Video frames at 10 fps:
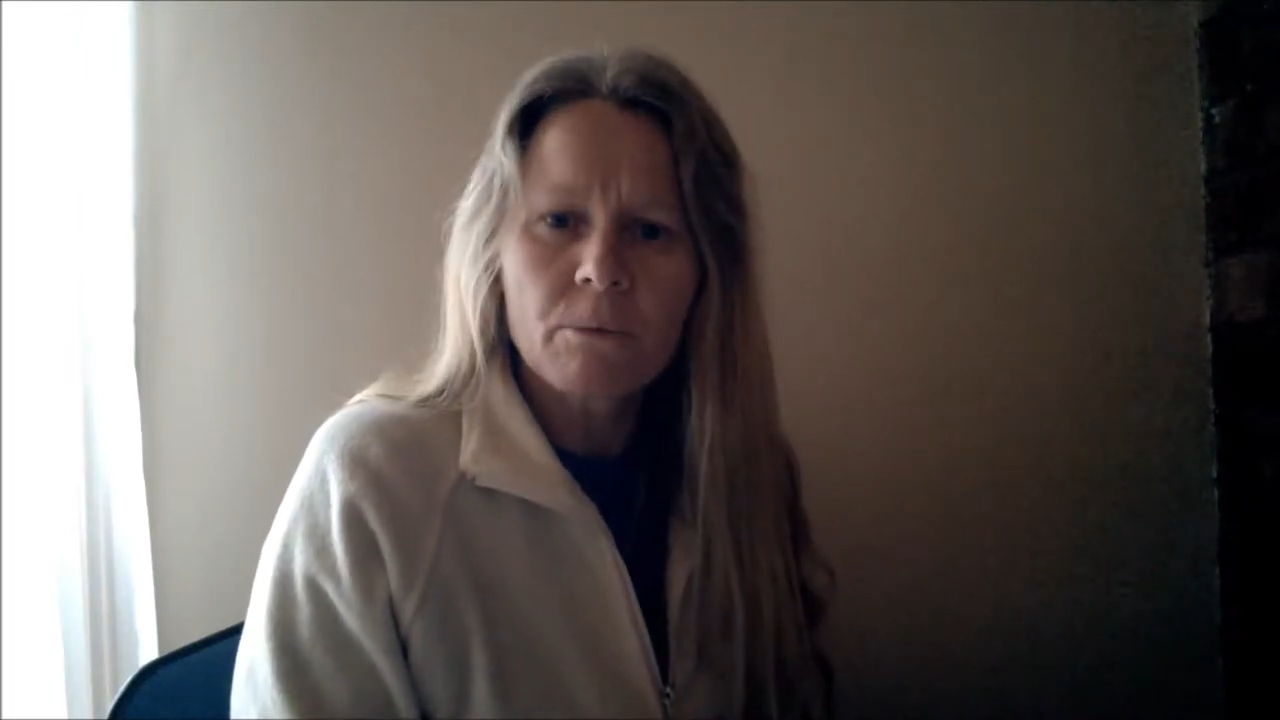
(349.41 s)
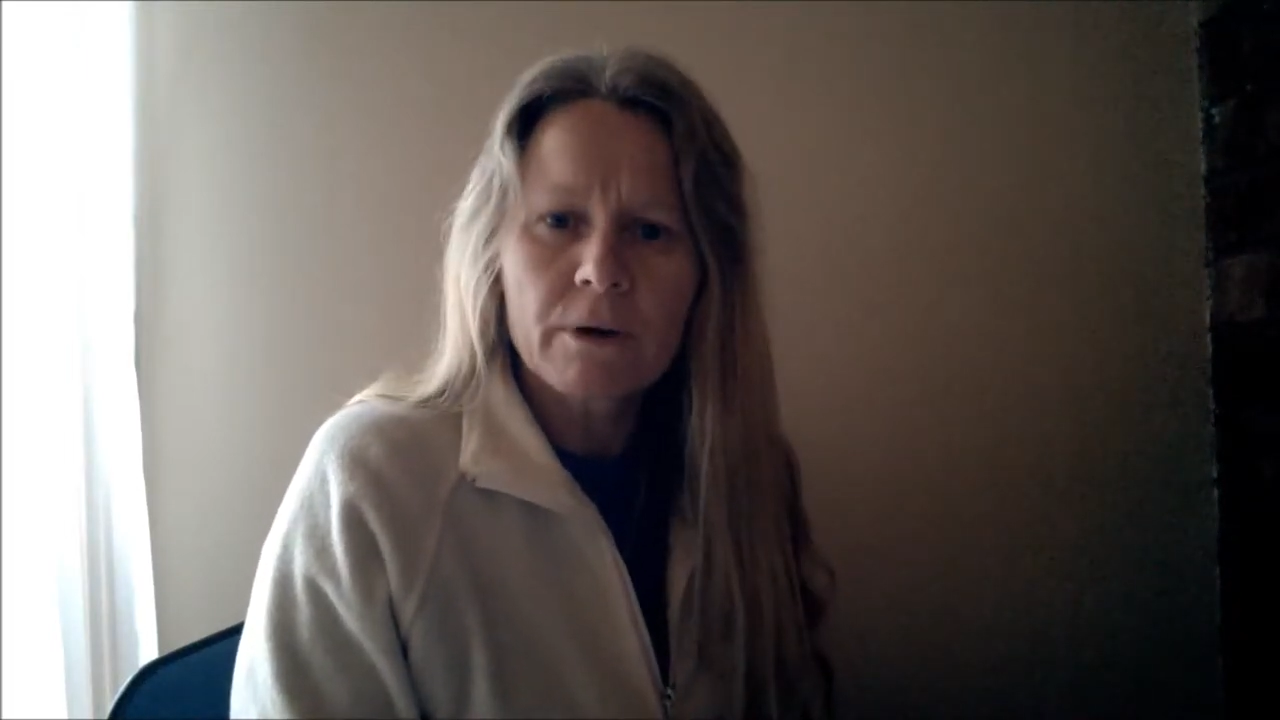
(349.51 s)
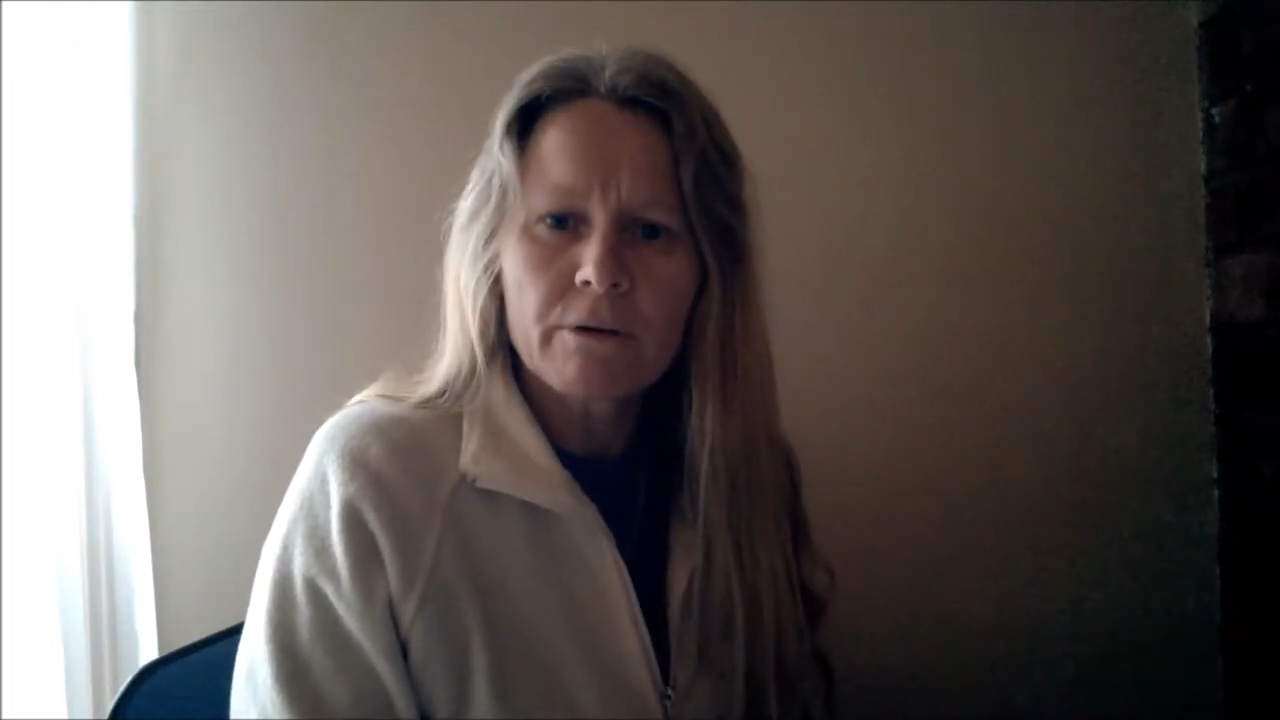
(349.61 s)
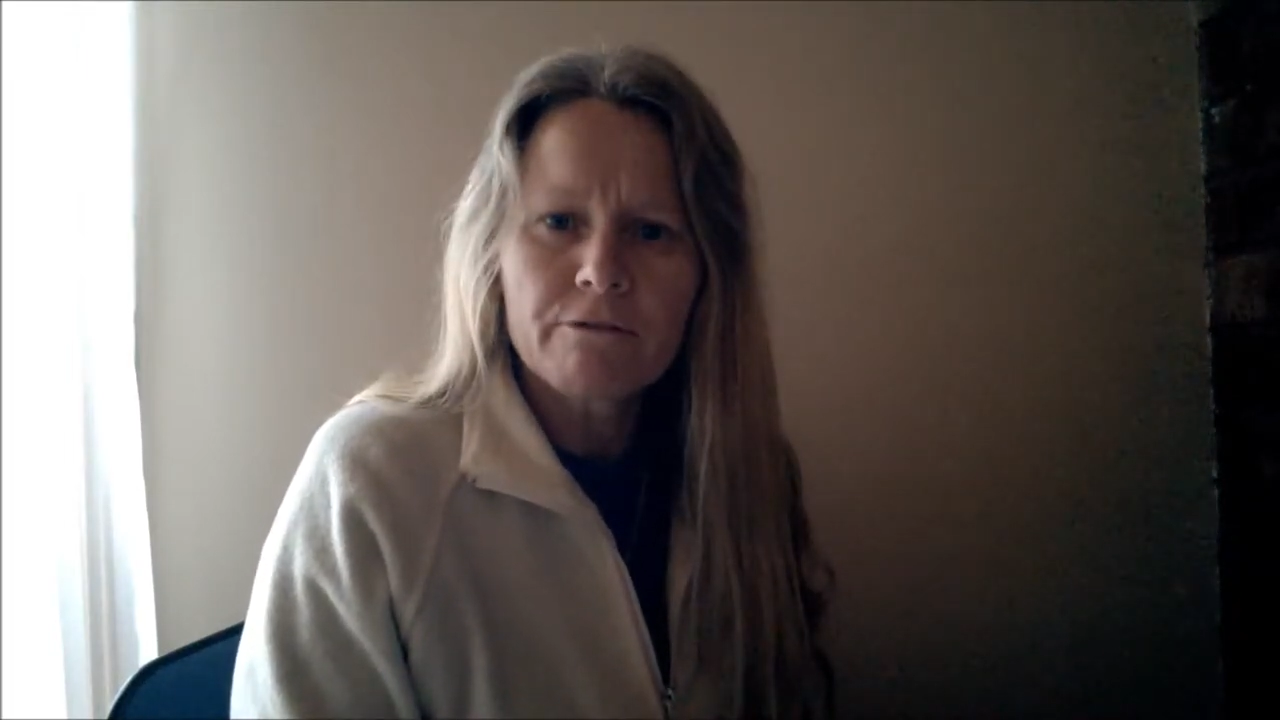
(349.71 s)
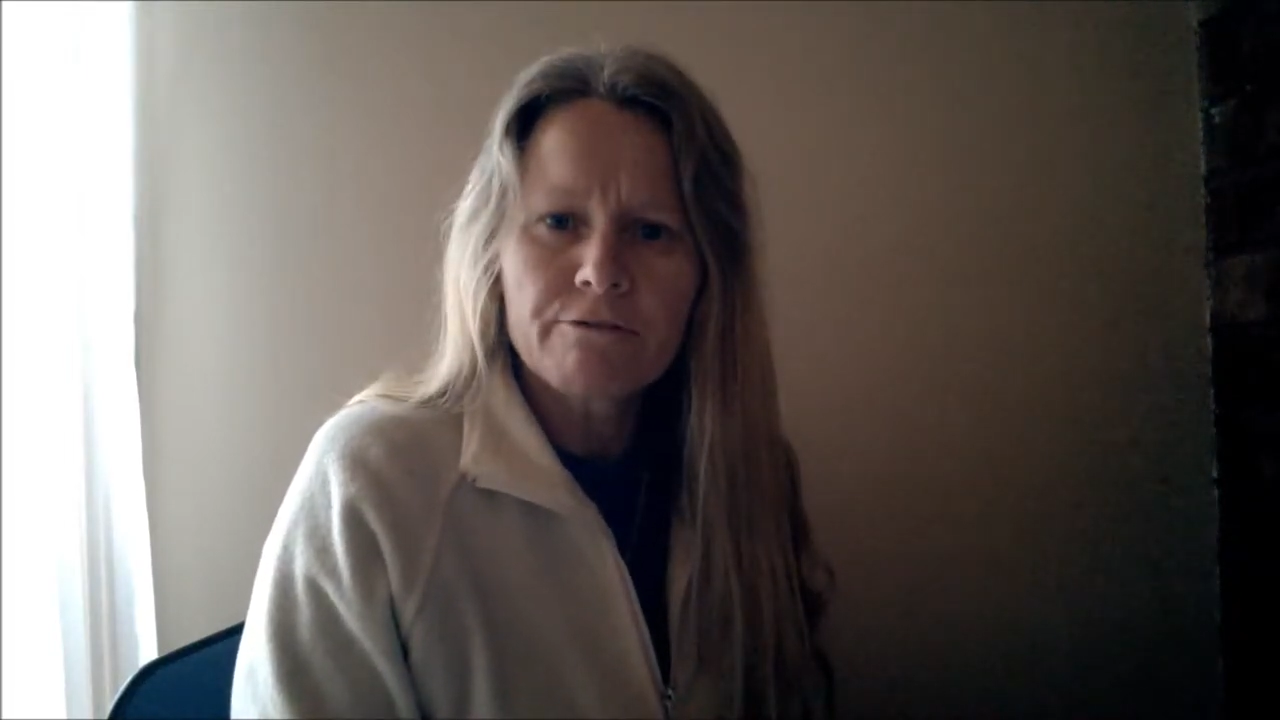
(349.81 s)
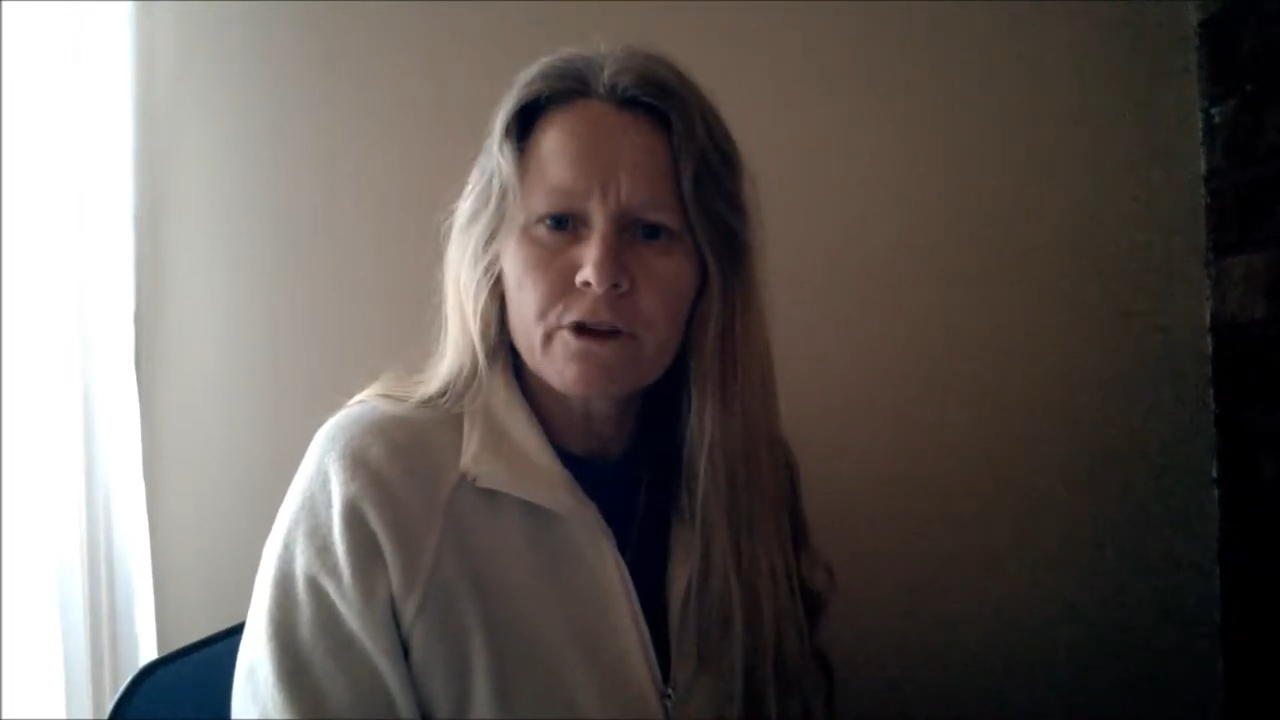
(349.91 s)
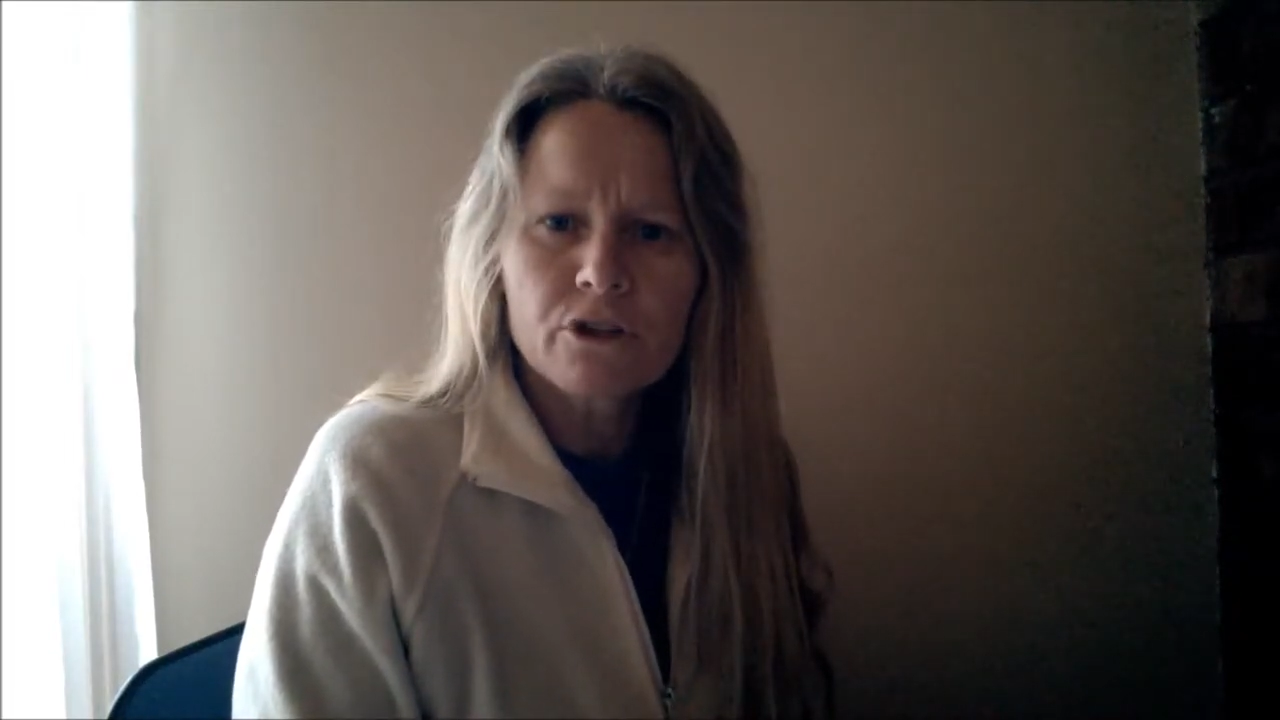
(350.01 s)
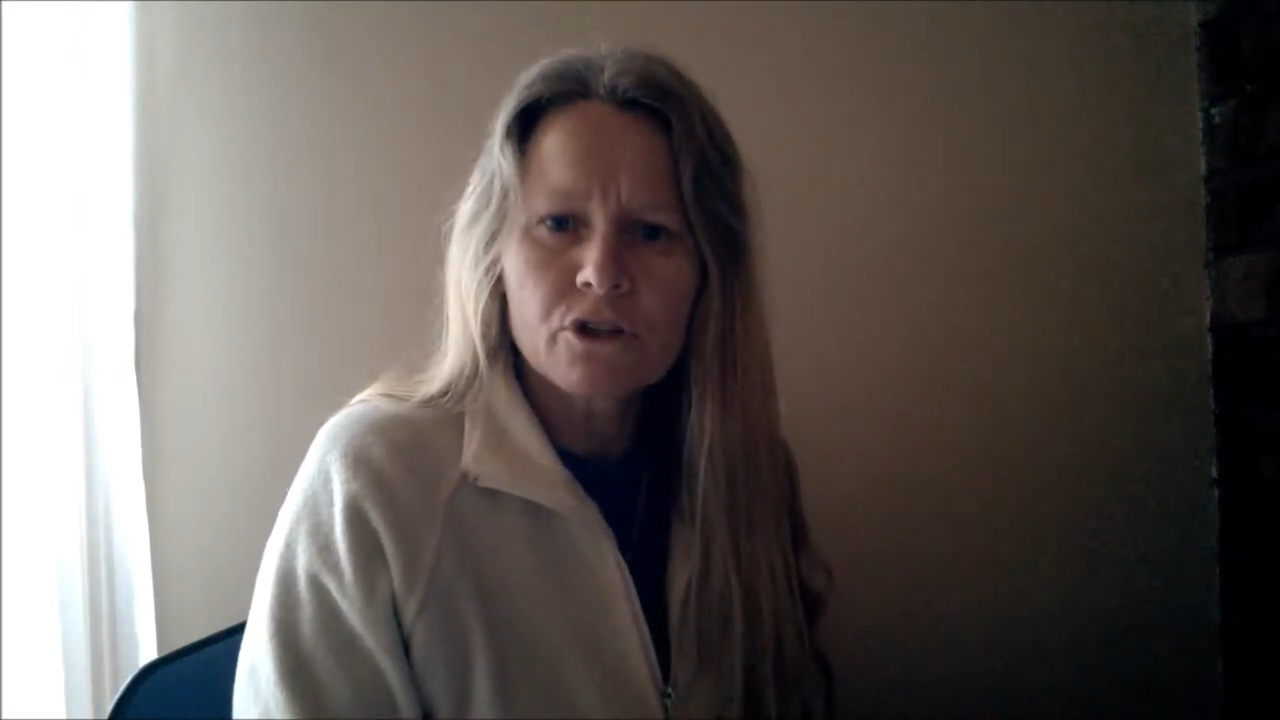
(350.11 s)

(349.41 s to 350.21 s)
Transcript: want to refer